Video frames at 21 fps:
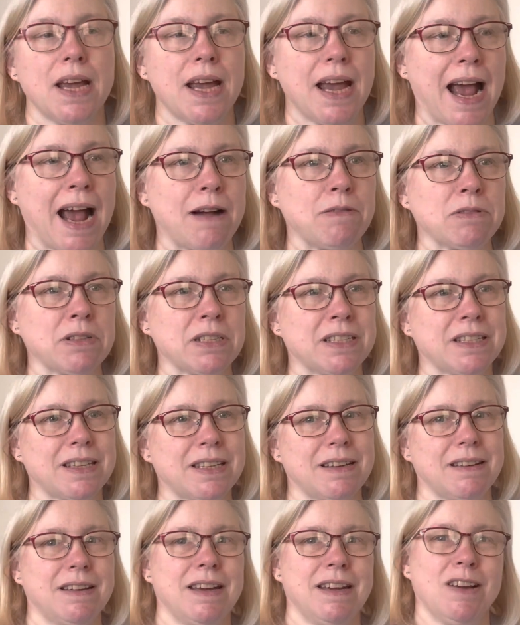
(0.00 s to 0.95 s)
I was
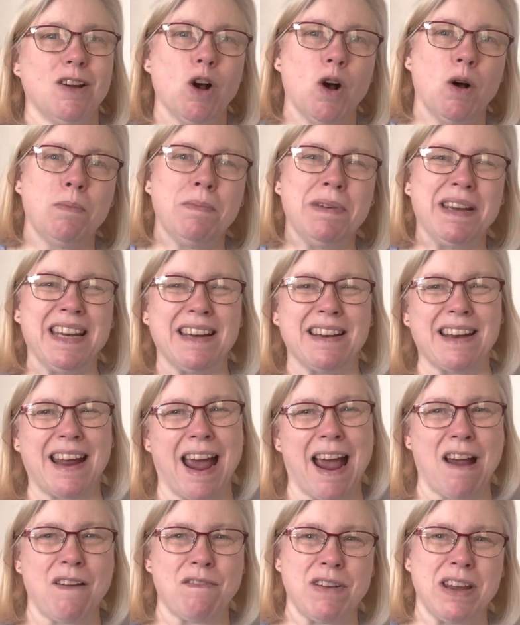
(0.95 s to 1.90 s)
umming and
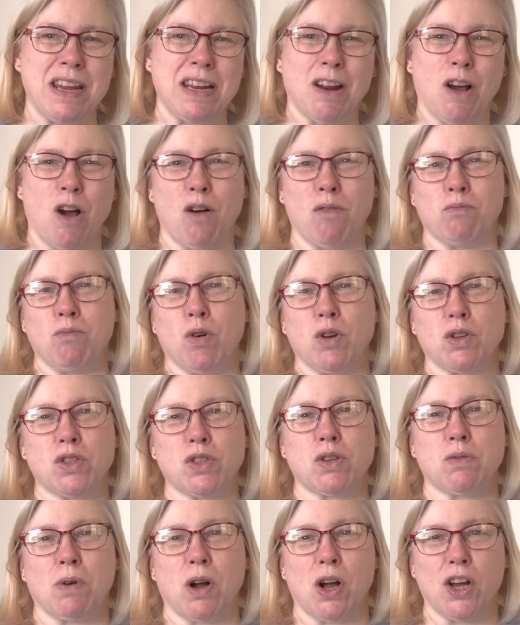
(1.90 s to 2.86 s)
ahhing on what
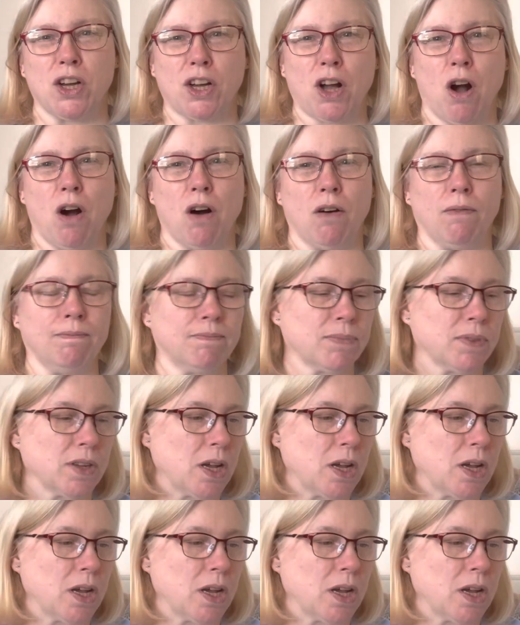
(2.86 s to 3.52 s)
to work on.